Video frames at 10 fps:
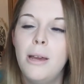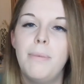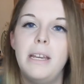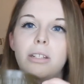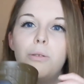
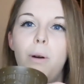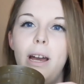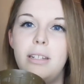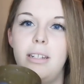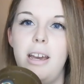but it's
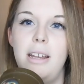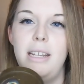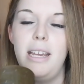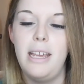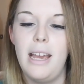quite
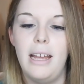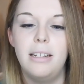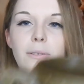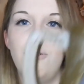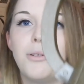sturdy,
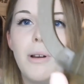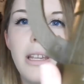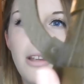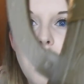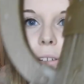and I thought it was quite
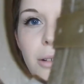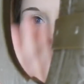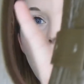cute because on